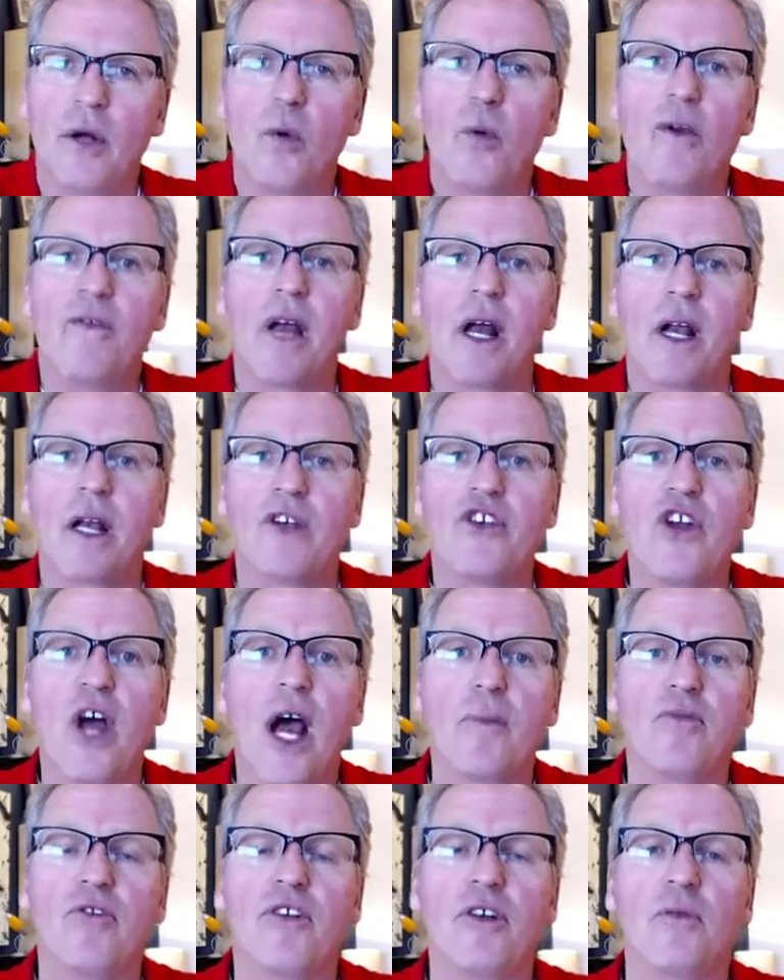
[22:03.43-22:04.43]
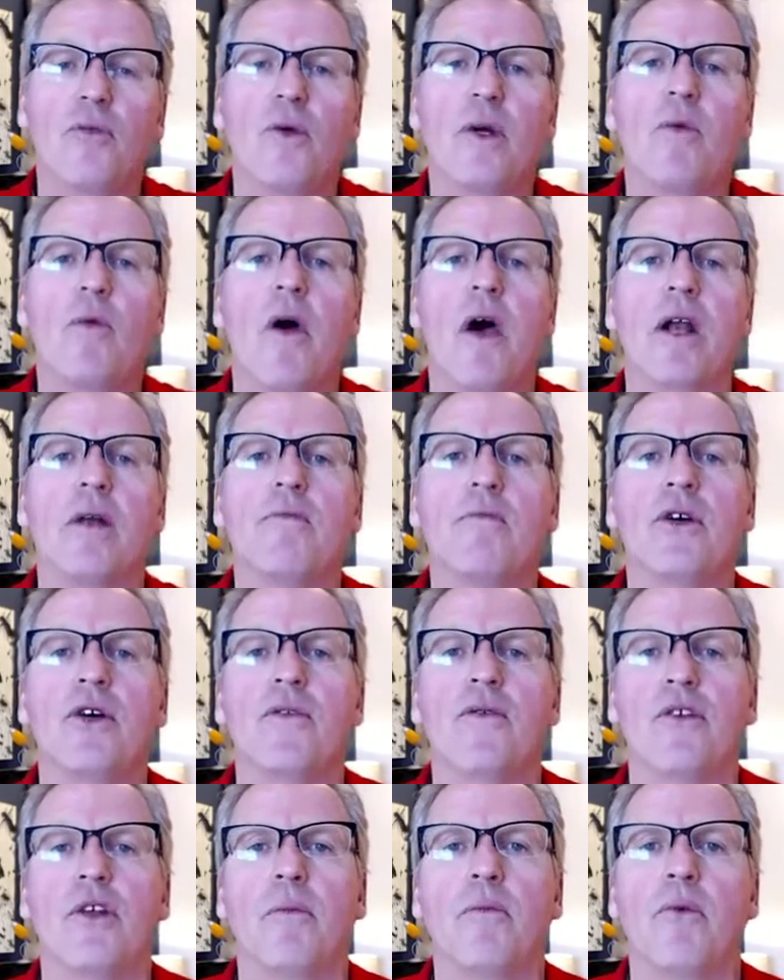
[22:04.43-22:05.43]
we've got adoption, we want to
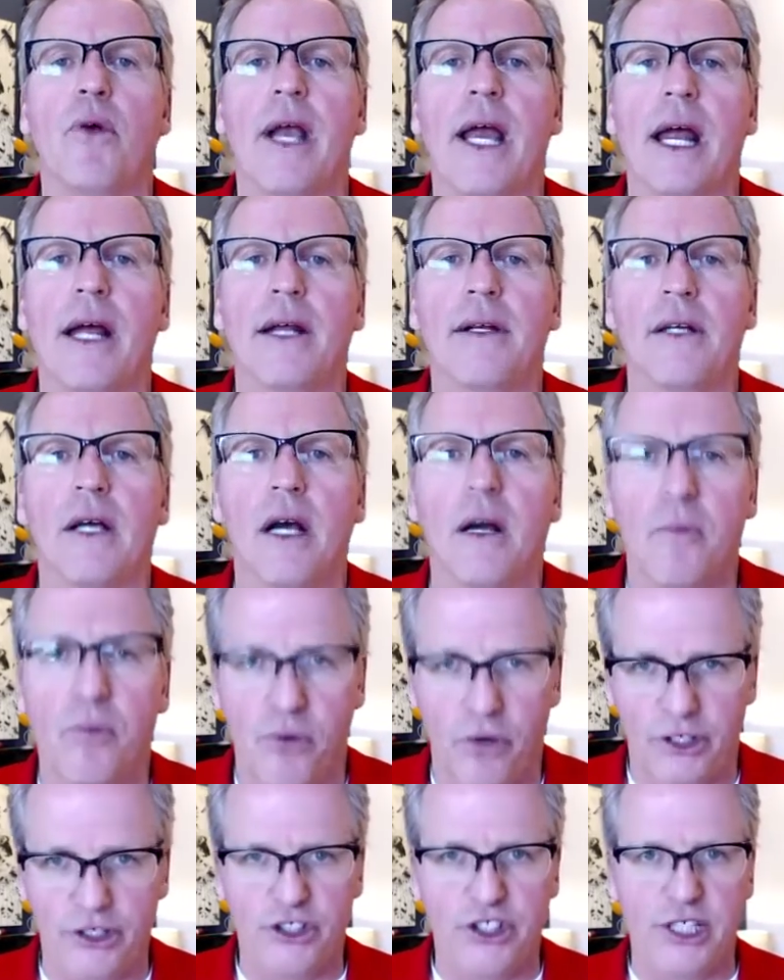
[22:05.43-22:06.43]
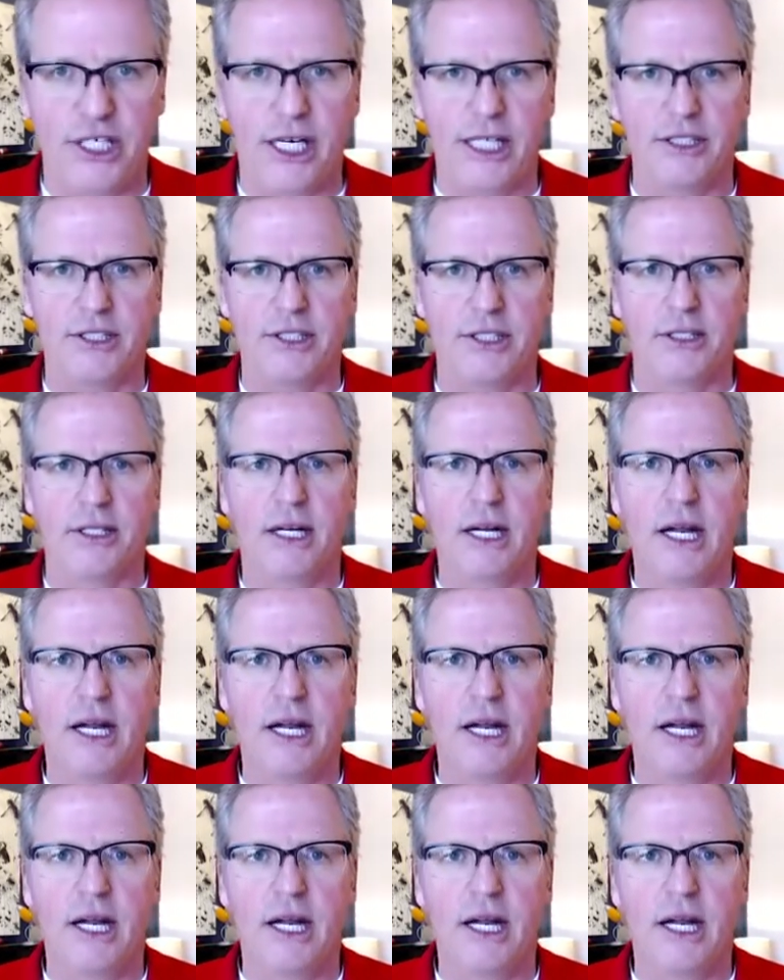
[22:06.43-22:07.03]
move to brand appreciation.